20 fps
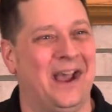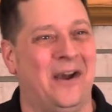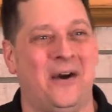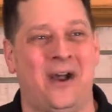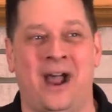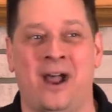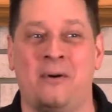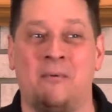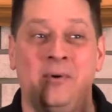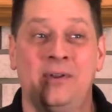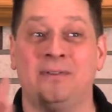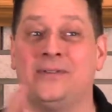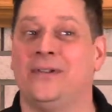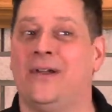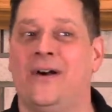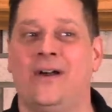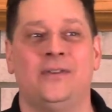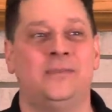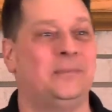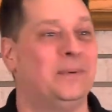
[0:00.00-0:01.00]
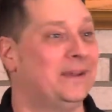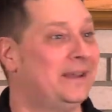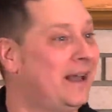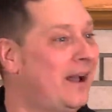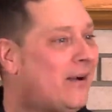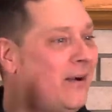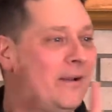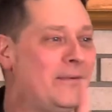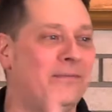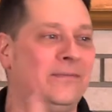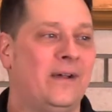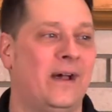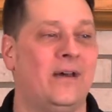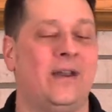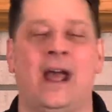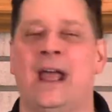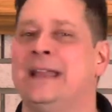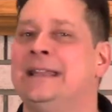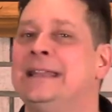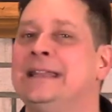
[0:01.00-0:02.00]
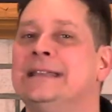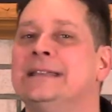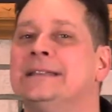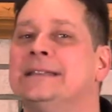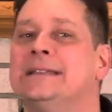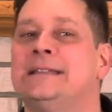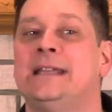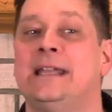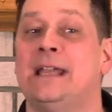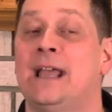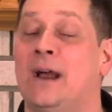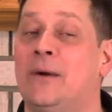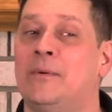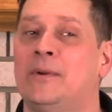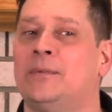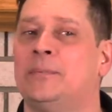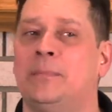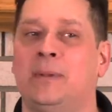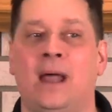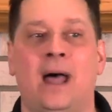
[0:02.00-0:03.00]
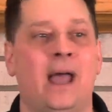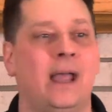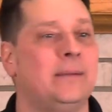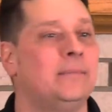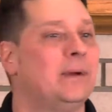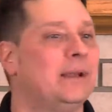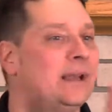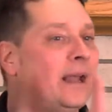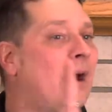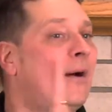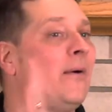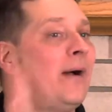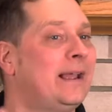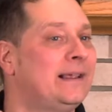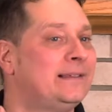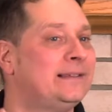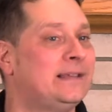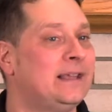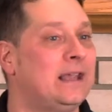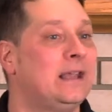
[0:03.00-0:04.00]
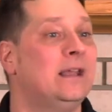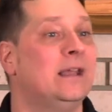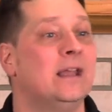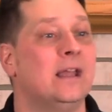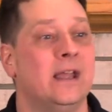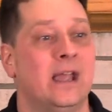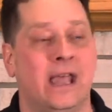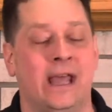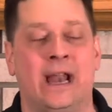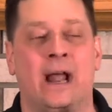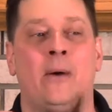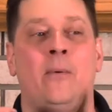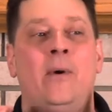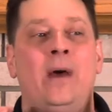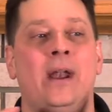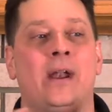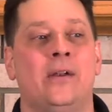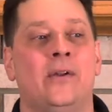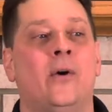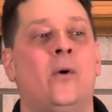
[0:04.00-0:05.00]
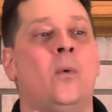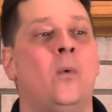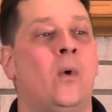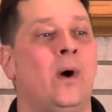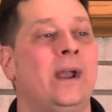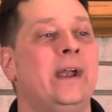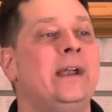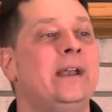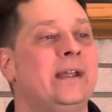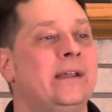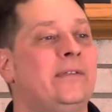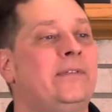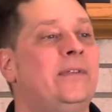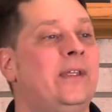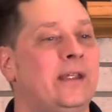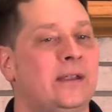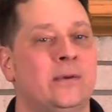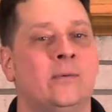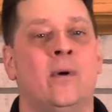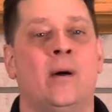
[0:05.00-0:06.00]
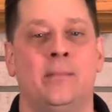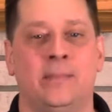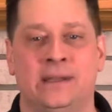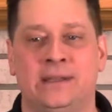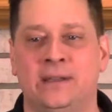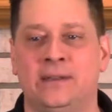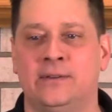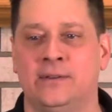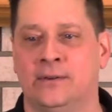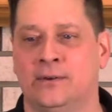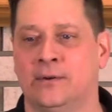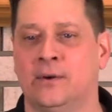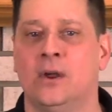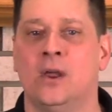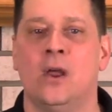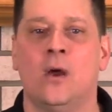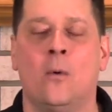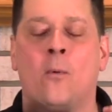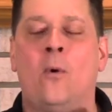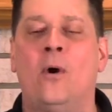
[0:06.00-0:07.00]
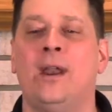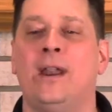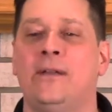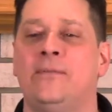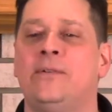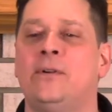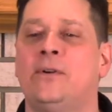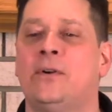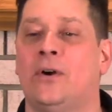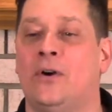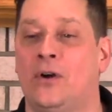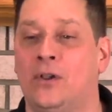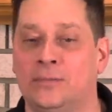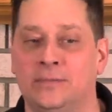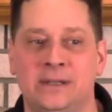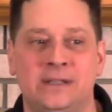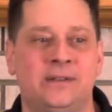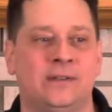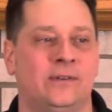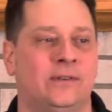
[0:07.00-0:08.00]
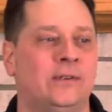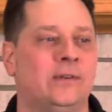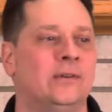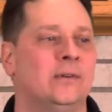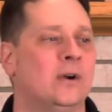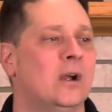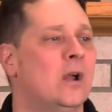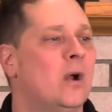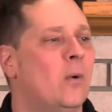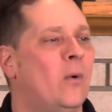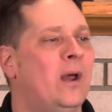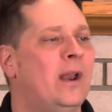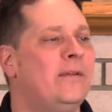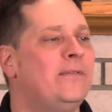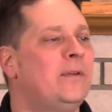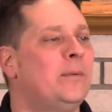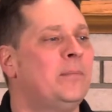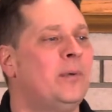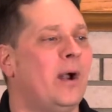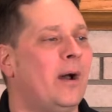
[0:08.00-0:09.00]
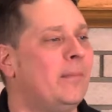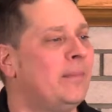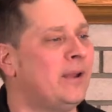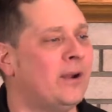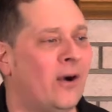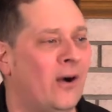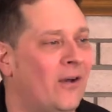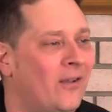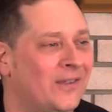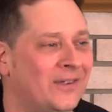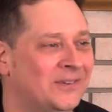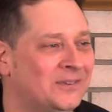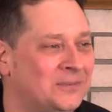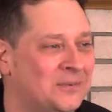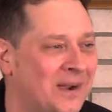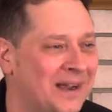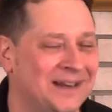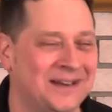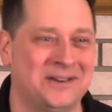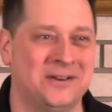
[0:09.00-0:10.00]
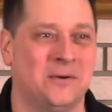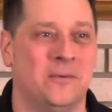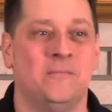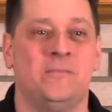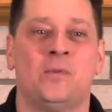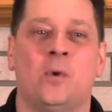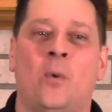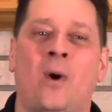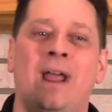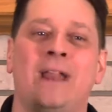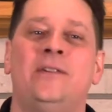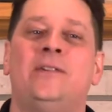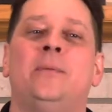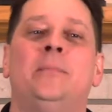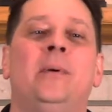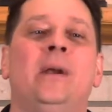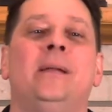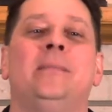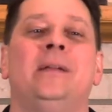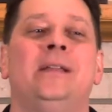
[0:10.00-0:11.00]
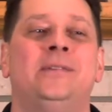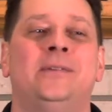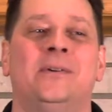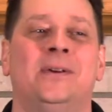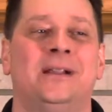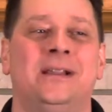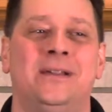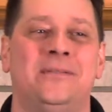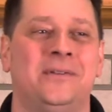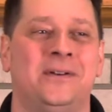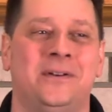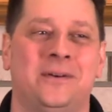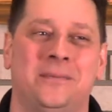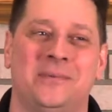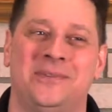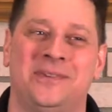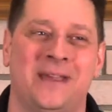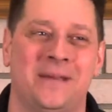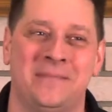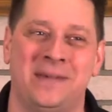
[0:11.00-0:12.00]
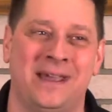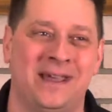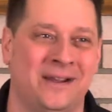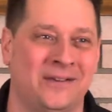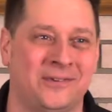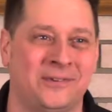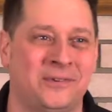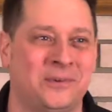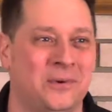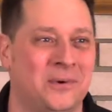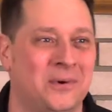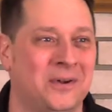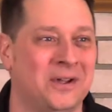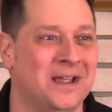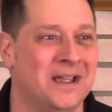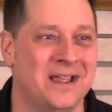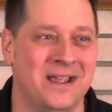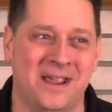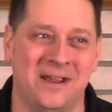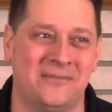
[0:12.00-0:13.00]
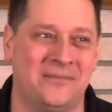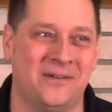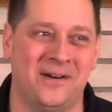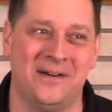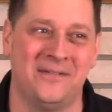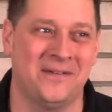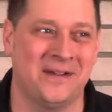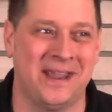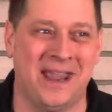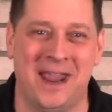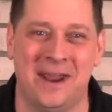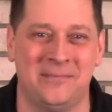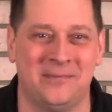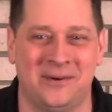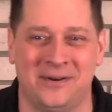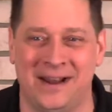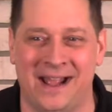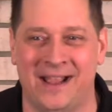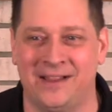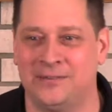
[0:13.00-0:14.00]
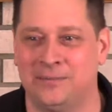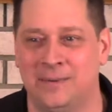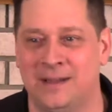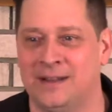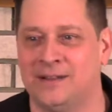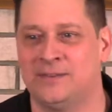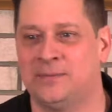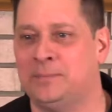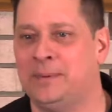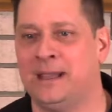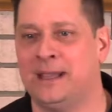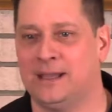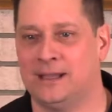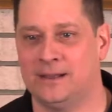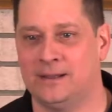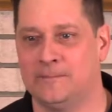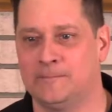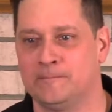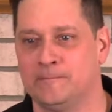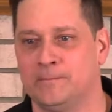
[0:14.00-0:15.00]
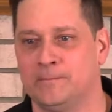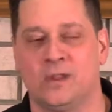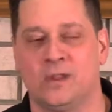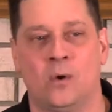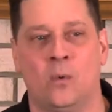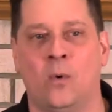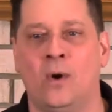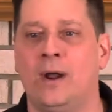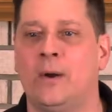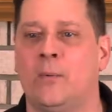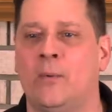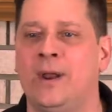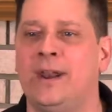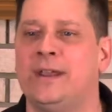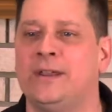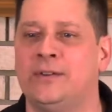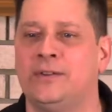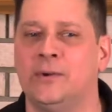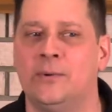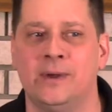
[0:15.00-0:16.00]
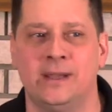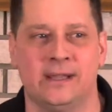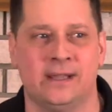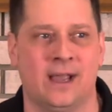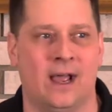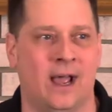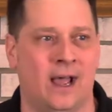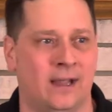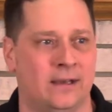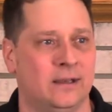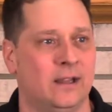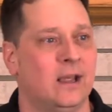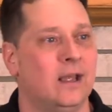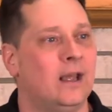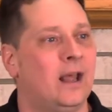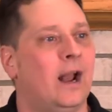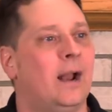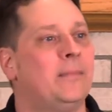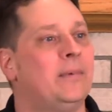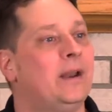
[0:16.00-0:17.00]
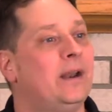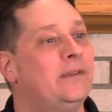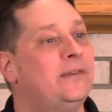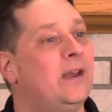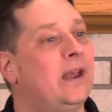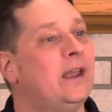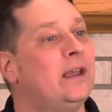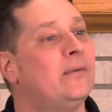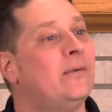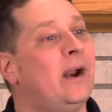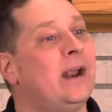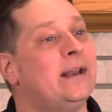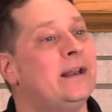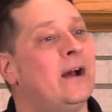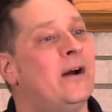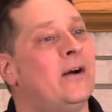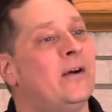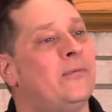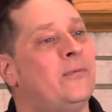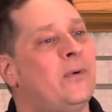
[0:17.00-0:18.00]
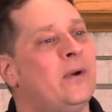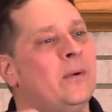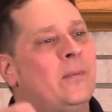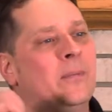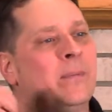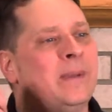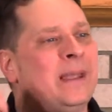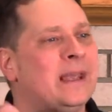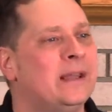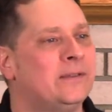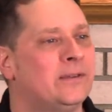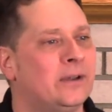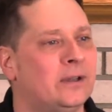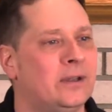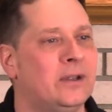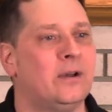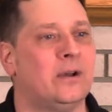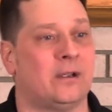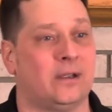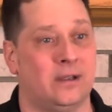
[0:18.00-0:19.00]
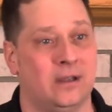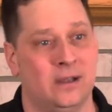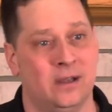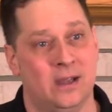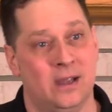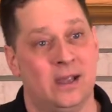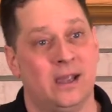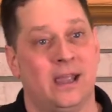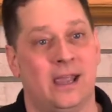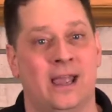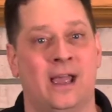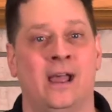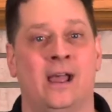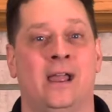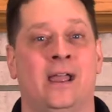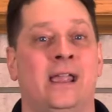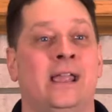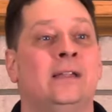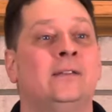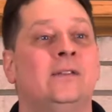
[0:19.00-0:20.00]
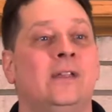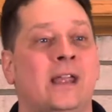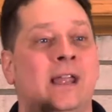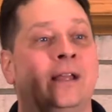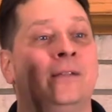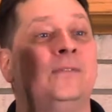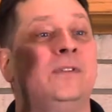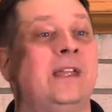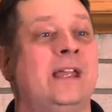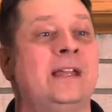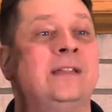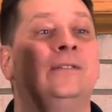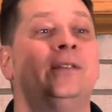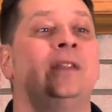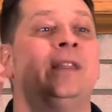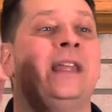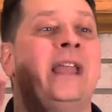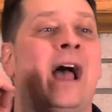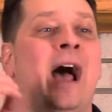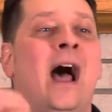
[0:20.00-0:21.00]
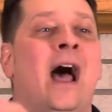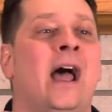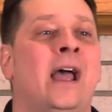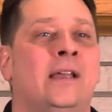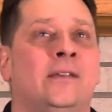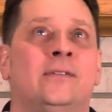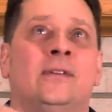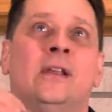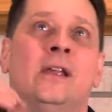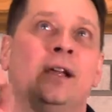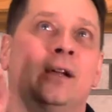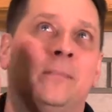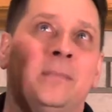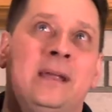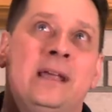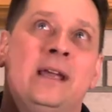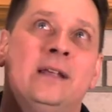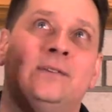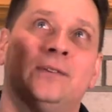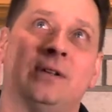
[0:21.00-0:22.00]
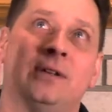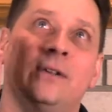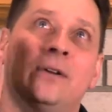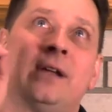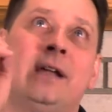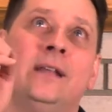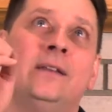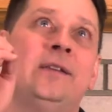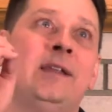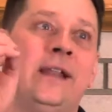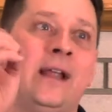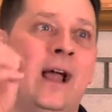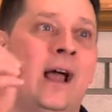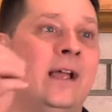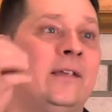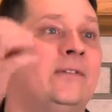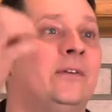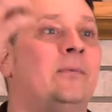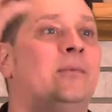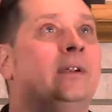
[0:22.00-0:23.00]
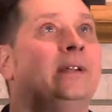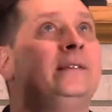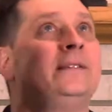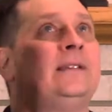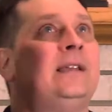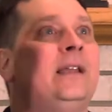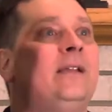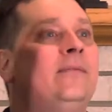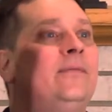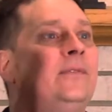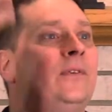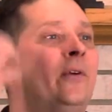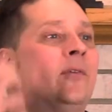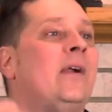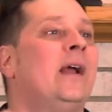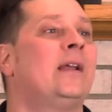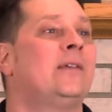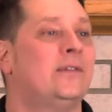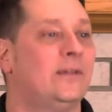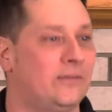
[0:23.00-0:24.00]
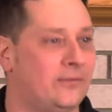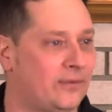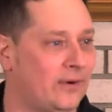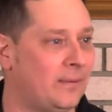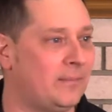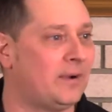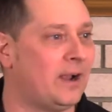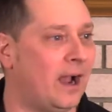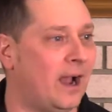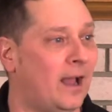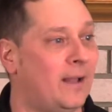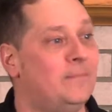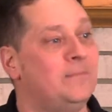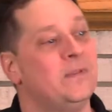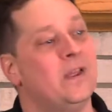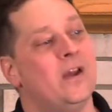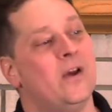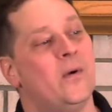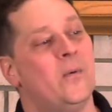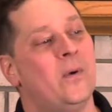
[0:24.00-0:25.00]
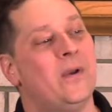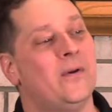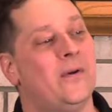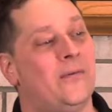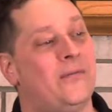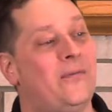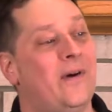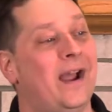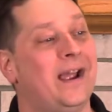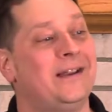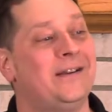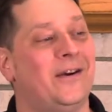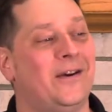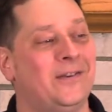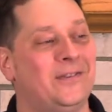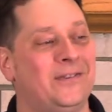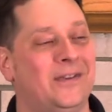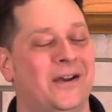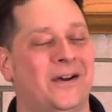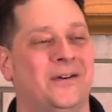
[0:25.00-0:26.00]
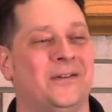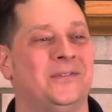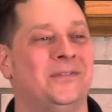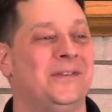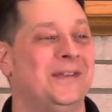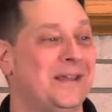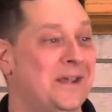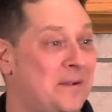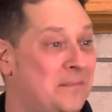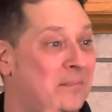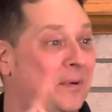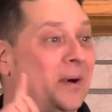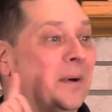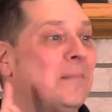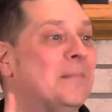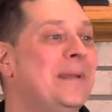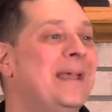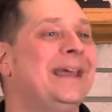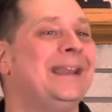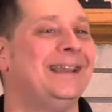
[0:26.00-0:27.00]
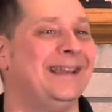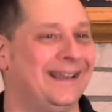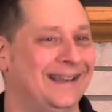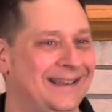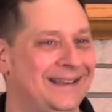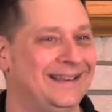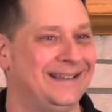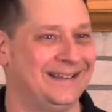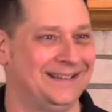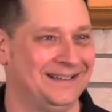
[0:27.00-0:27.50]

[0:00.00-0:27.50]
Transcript: I, I was lost but now I'm found I didn't see I was blind but now I see and I want to know what it is that you want me to do what have you called me to do what have you brought me all this way to do why did you bring me to a living room set me on a stool in front of a camera and ask me to speak what what are you doing God and I'm going to tell you right now if we'll begin to look uh, in, in, into the eyes begin to look into the eyes and receive direction from God, we will find ourselves permitted